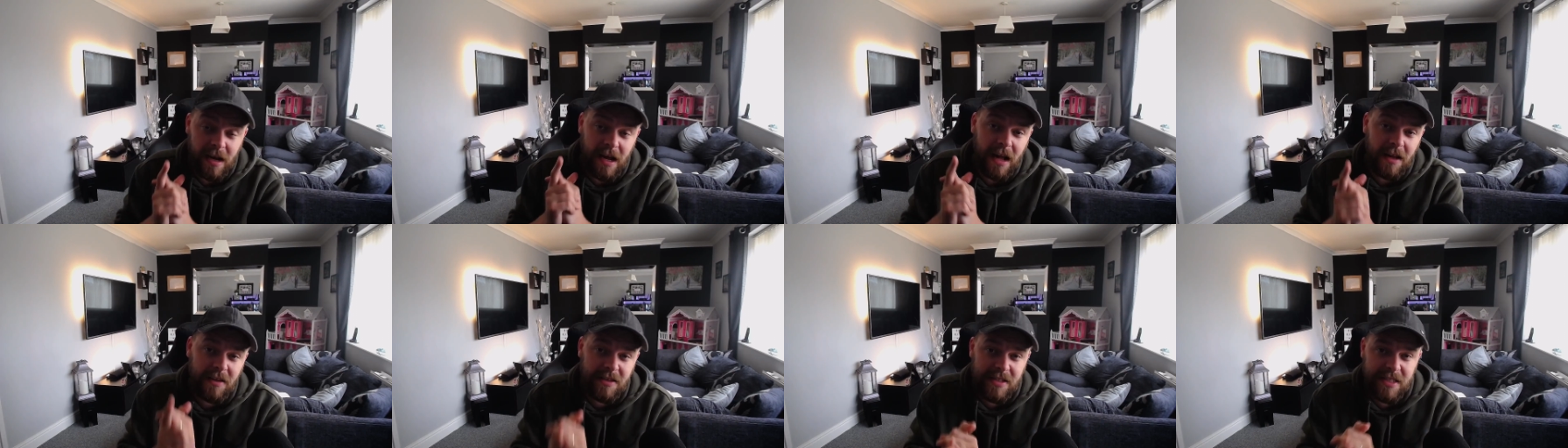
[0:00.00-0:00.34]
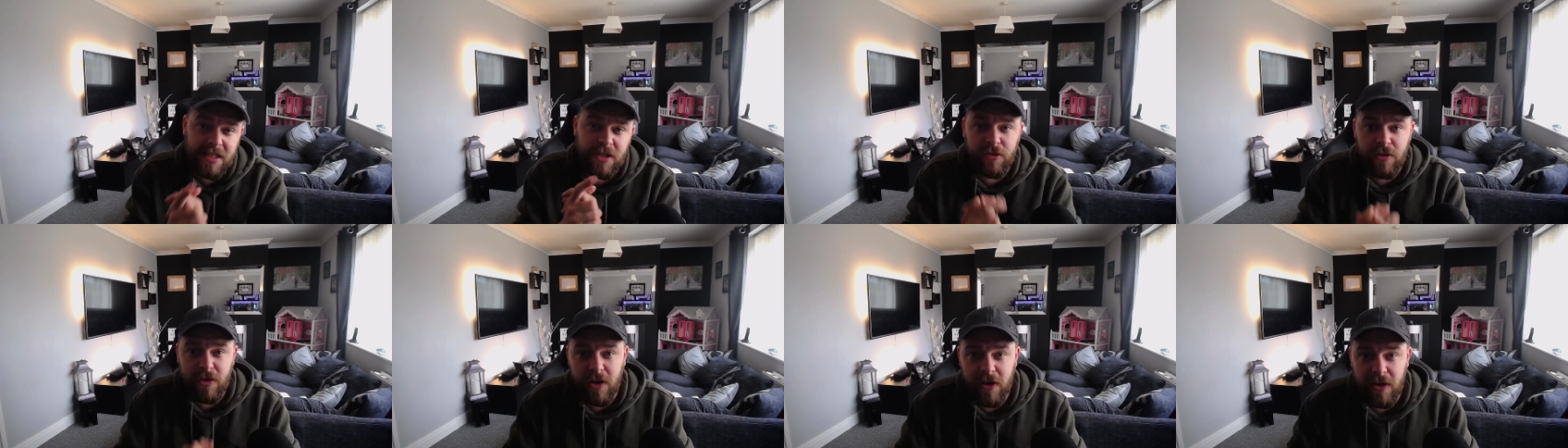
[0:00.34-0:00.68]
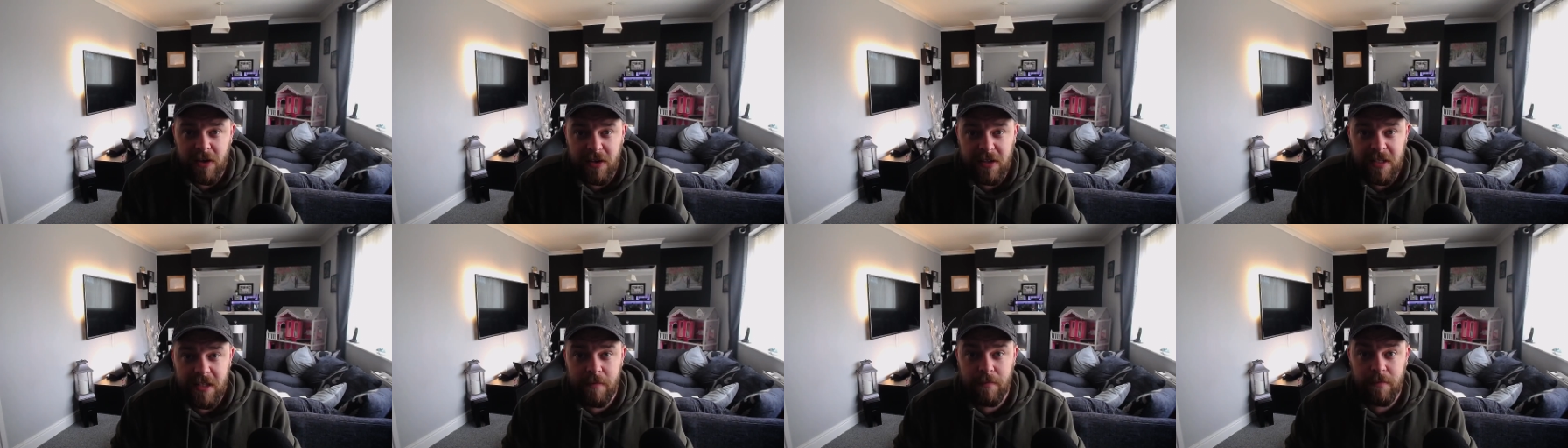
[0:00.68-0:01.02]
I'll see you
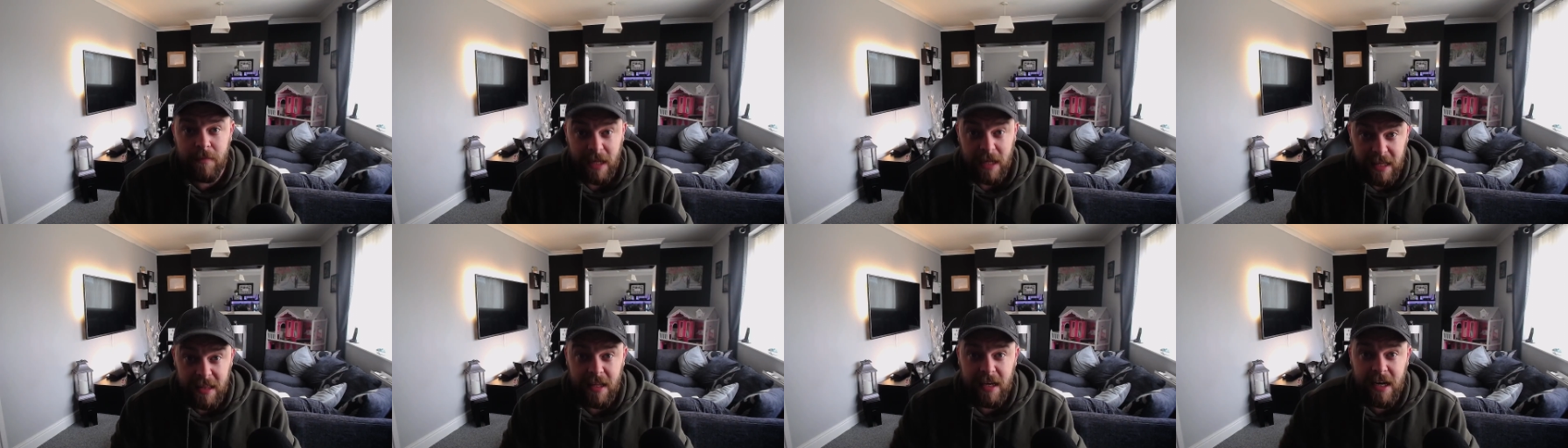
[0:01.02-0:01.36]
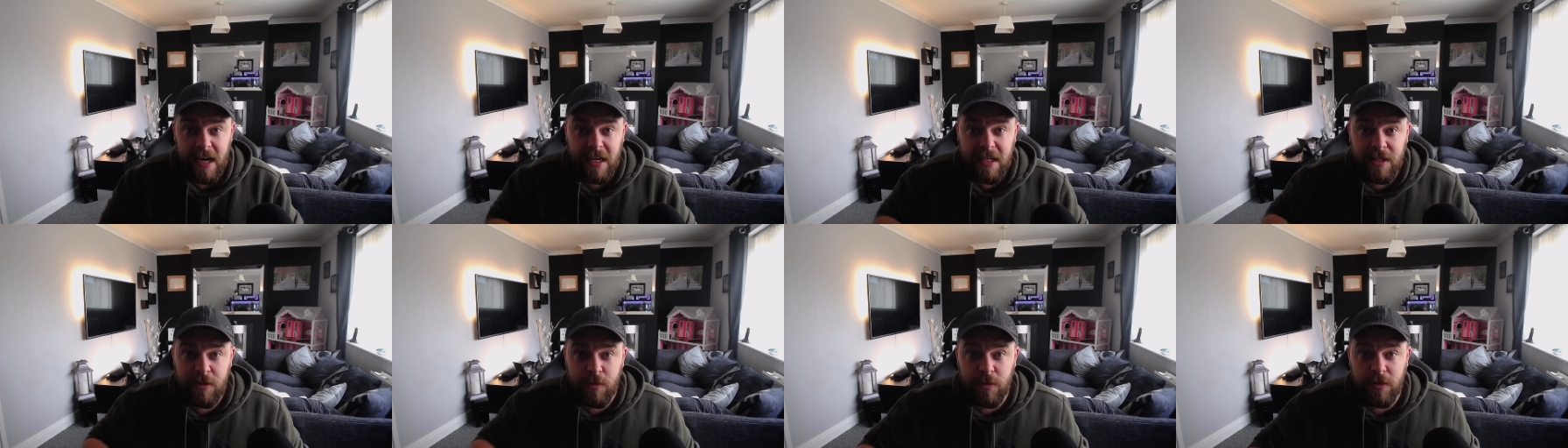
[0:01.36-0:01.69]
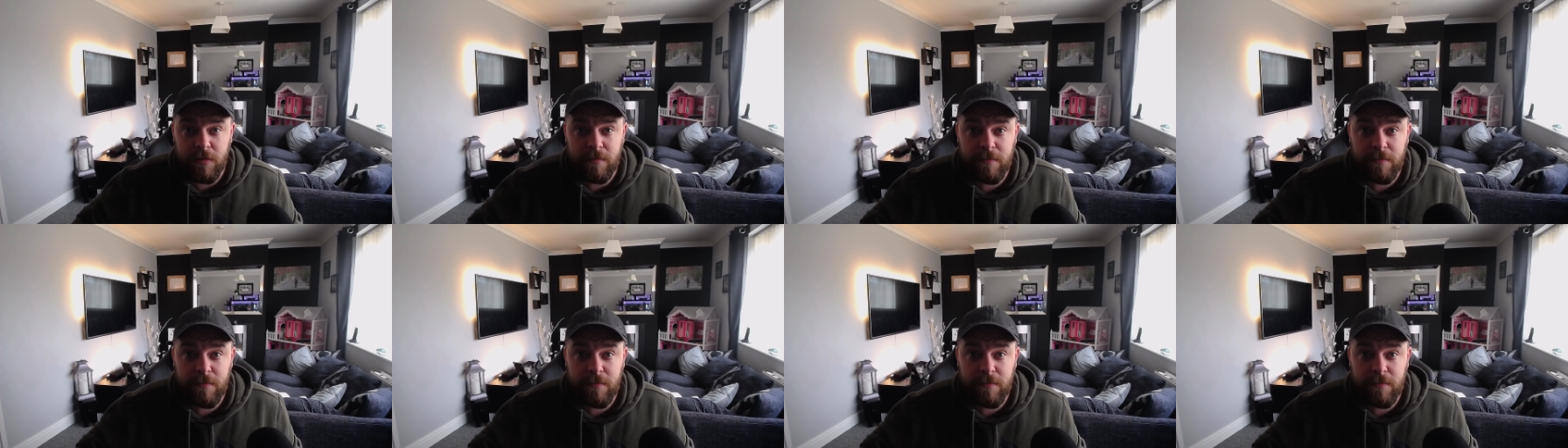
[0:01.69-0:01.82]
guys in the next one.